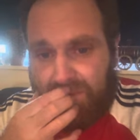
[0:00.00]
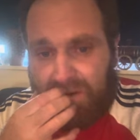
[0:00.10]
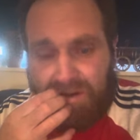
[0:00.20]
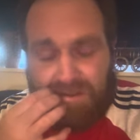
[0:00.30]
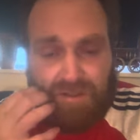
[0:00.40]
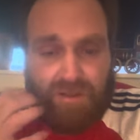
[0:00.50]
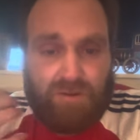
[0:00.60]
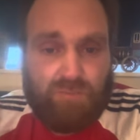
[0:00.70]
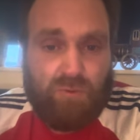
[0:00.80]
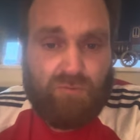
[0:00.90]
I think
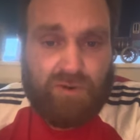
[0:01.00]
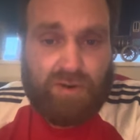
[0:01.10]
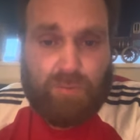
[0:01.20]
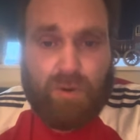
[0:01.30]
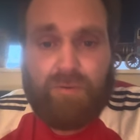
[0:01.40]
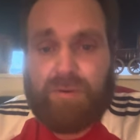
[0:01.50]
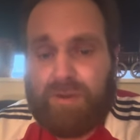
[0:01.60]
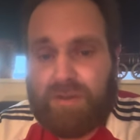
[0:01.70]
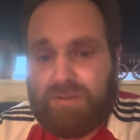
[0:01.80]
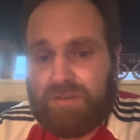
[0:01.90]
it'd really worry
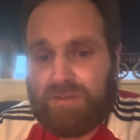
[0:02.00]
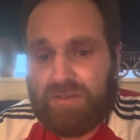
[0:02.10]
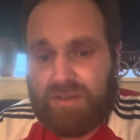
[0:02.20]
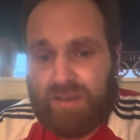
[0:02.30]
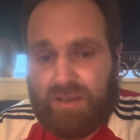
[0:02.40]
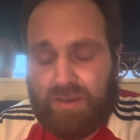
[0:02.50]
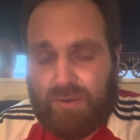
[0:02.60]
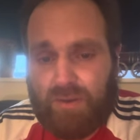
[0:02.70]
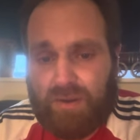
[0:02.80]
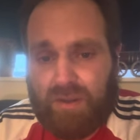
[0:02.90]
Manchester City and
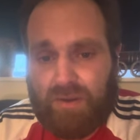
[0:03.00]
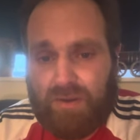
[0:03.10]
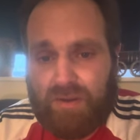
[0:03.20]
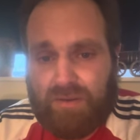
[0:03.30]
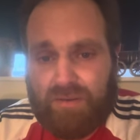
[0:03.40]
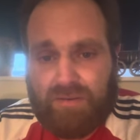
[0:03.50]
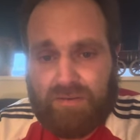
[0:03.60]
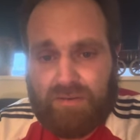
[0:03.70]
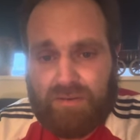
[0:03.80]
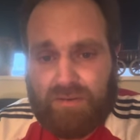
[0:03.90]
Guardiola
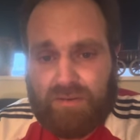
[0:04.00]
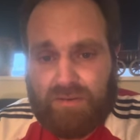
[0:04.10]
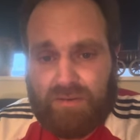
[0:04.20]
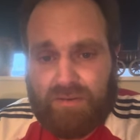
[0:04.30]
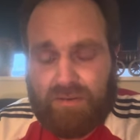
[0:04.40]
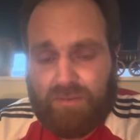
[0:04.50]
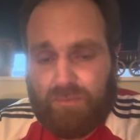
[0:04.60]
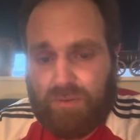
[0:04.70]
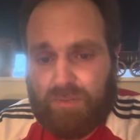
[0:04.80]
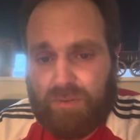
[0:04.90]
if
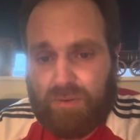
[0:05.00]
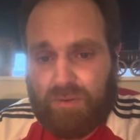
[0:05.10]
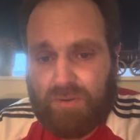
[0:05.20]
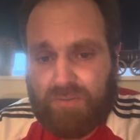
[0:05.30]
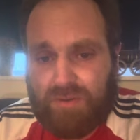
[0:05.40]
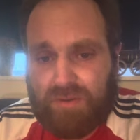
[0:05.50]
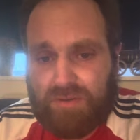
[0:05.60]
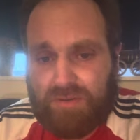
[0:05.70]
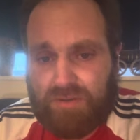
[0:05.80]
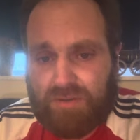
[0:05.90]
we pulled off these
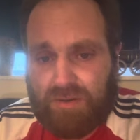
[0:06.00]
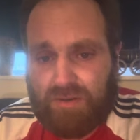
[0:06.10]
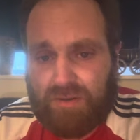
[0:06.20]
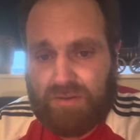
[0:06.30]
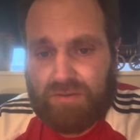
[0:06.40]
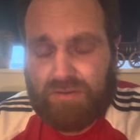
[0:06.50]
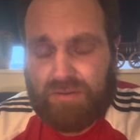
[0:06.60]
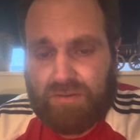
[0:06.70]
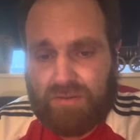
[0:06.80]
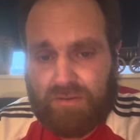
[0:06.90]
two signings.
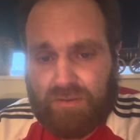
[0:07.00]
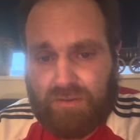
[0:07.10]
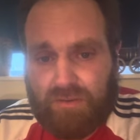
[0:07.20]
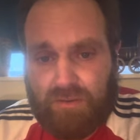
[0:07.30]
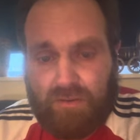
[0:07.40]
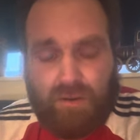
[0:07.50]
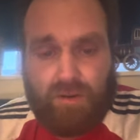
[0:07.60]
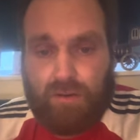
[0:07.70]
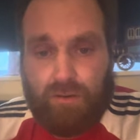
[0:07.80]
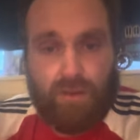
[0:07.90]

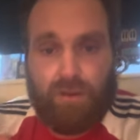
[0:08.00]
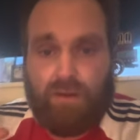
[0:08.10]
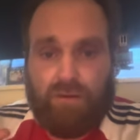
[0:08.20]
Look,